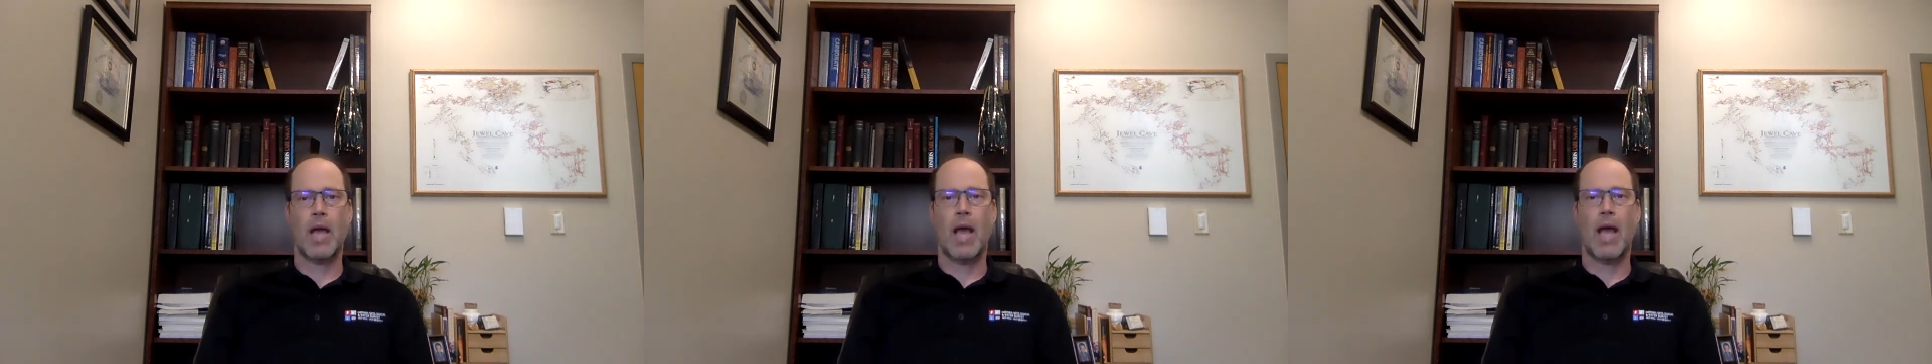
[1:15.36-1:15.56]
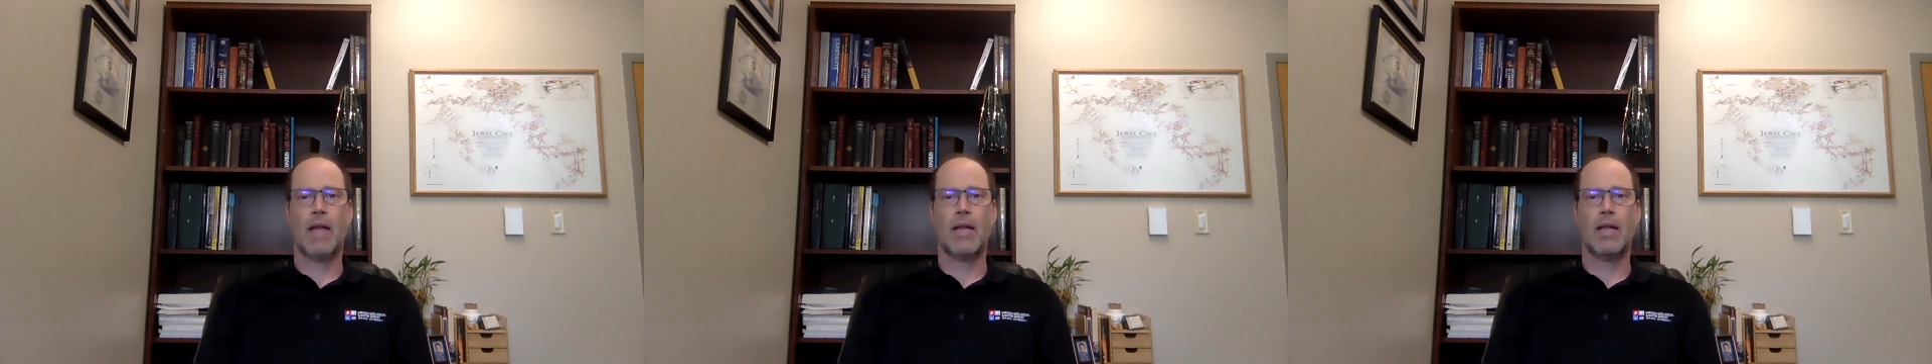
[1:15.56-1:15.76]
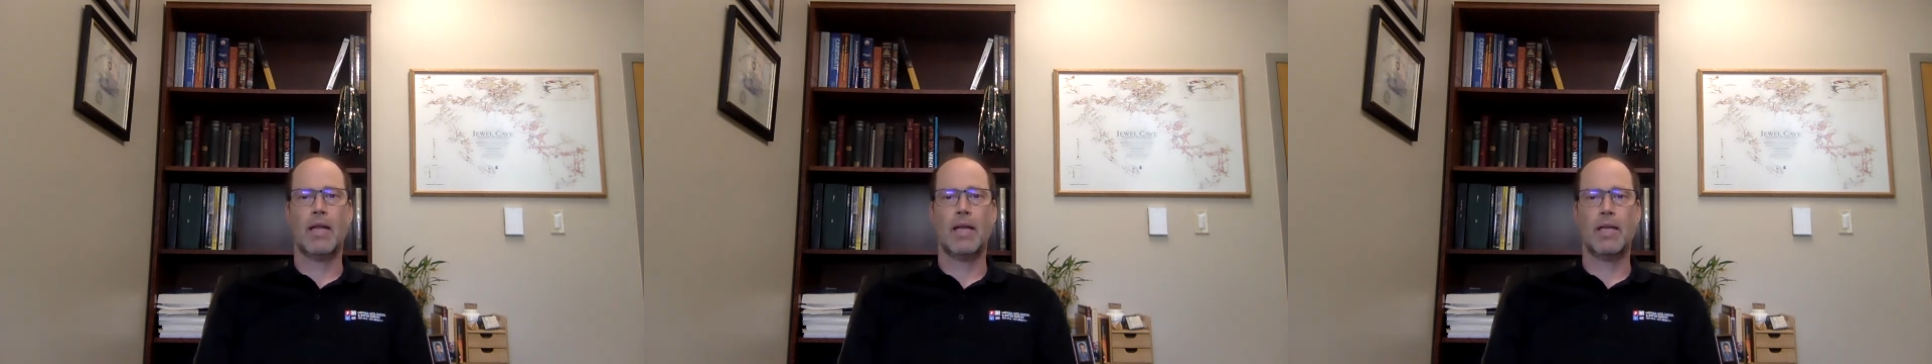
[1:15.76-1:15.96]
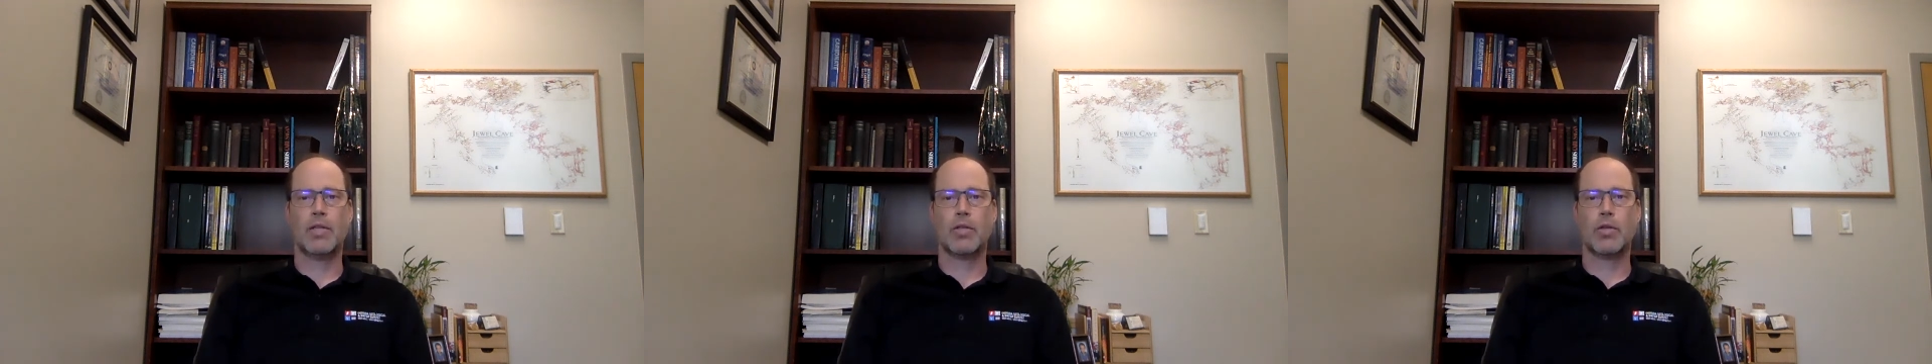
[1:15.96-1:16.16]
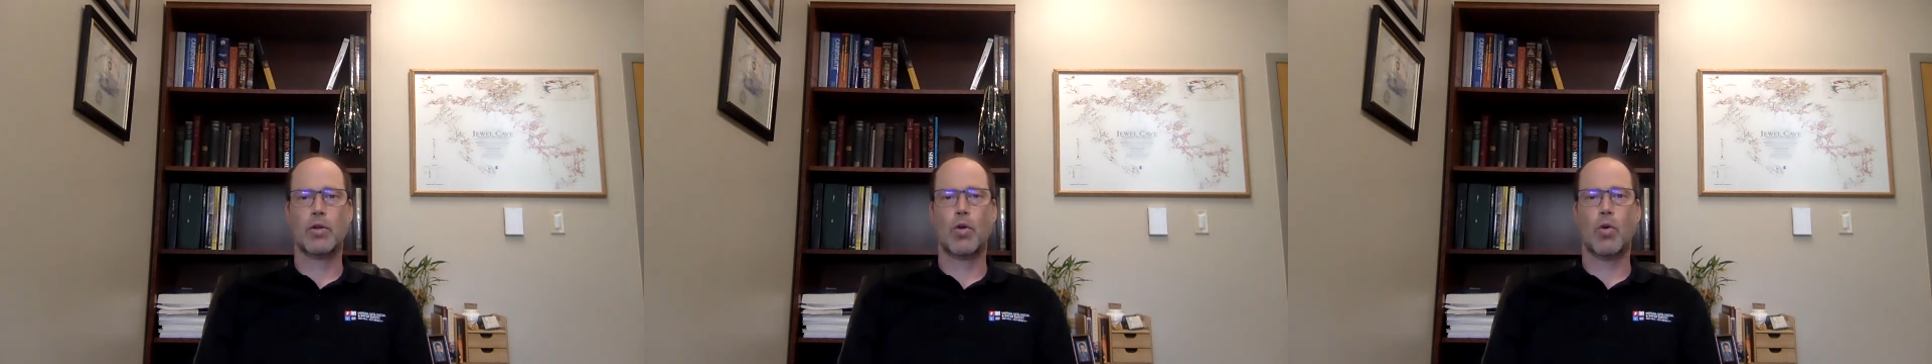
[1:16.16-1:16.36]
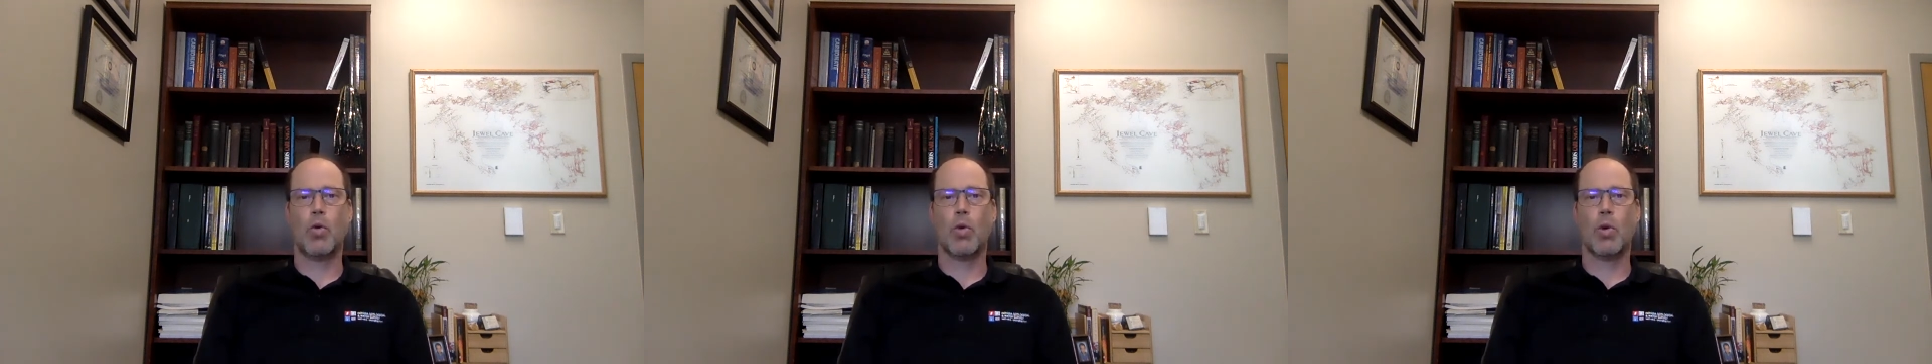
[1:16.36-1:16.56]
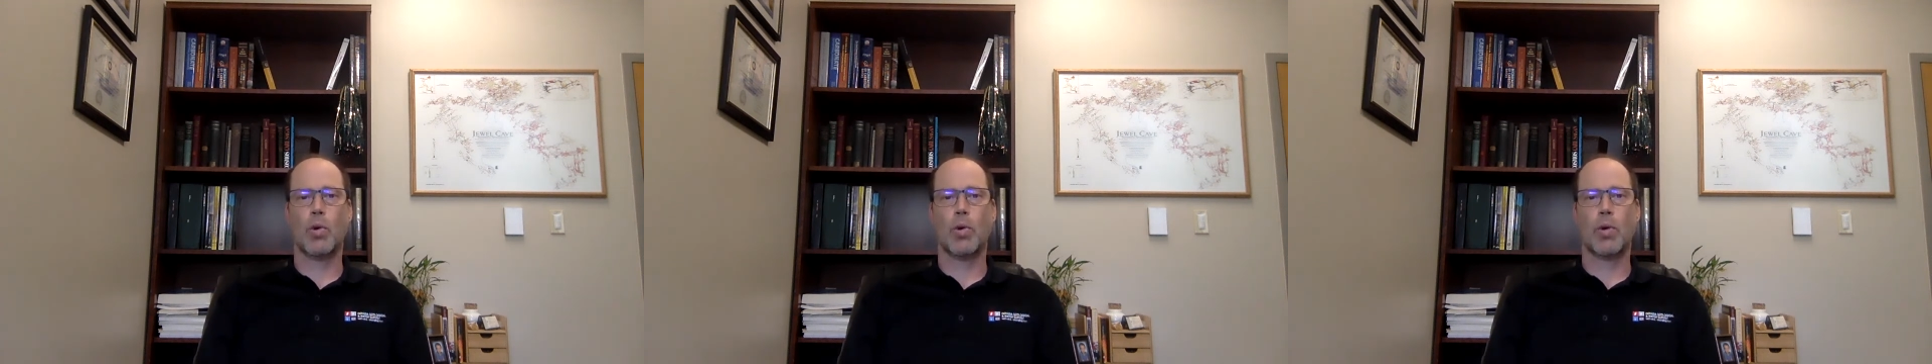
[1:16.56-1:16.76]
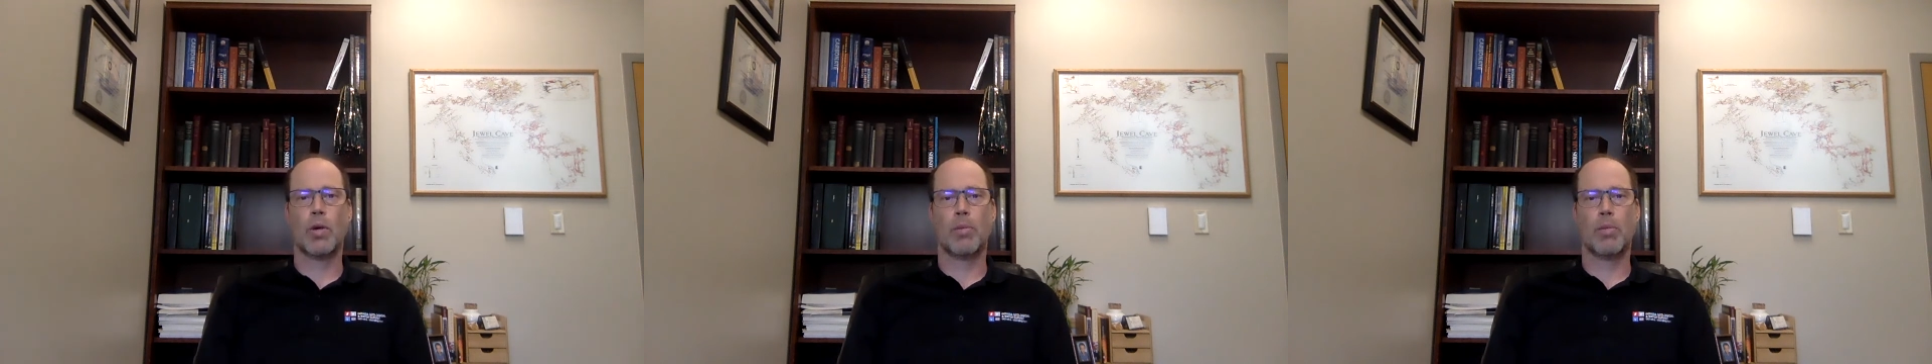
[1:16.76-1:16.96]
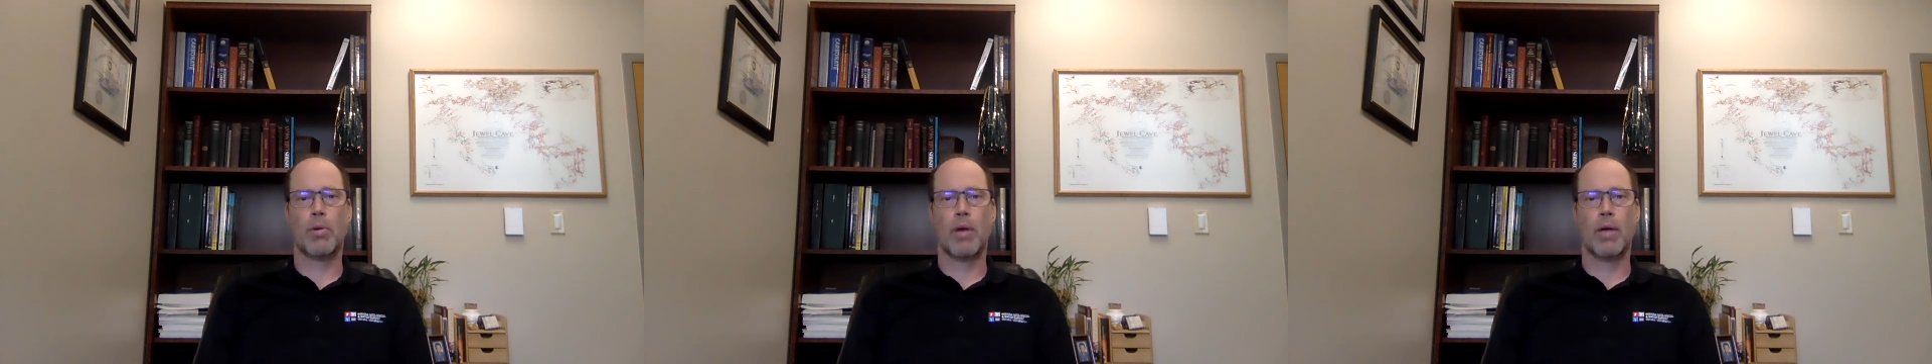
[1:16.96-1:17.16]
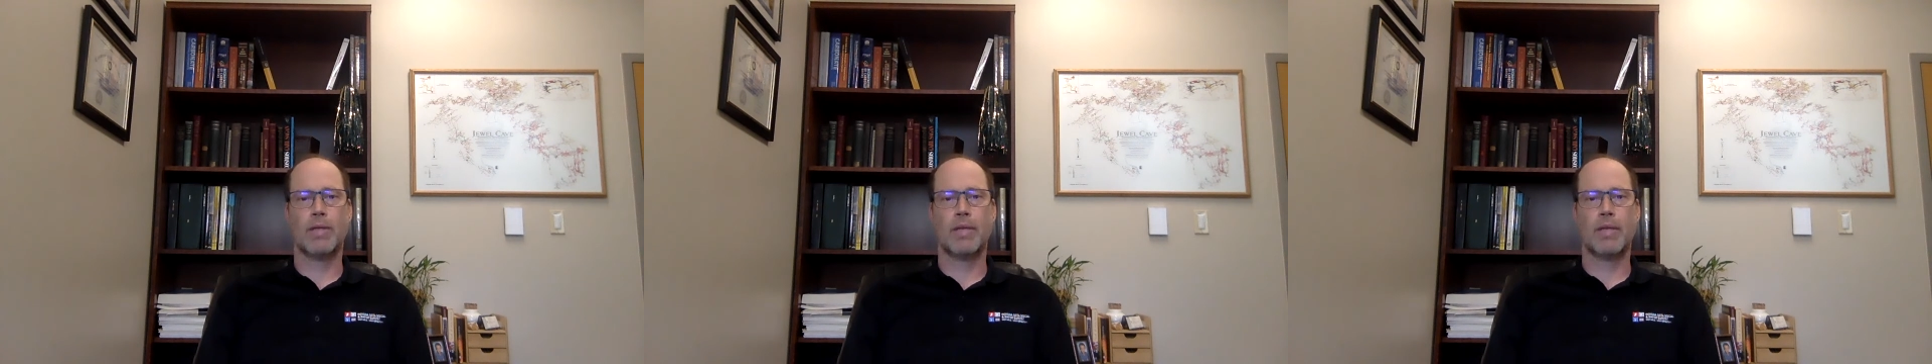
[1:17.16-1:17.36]
and an eastern corridor
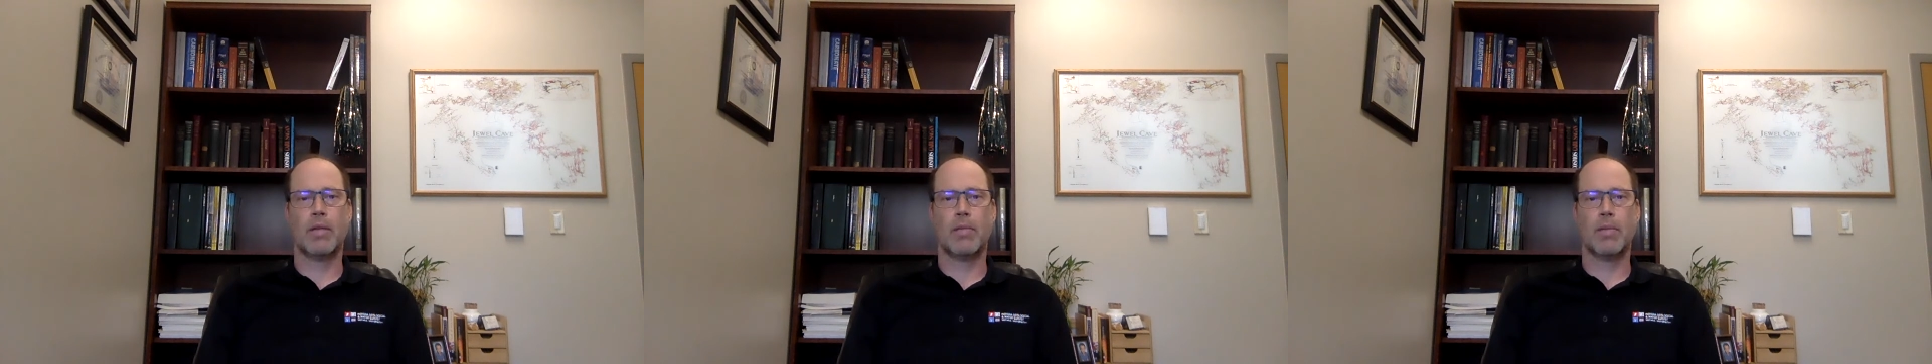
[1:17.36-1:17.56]
comprising the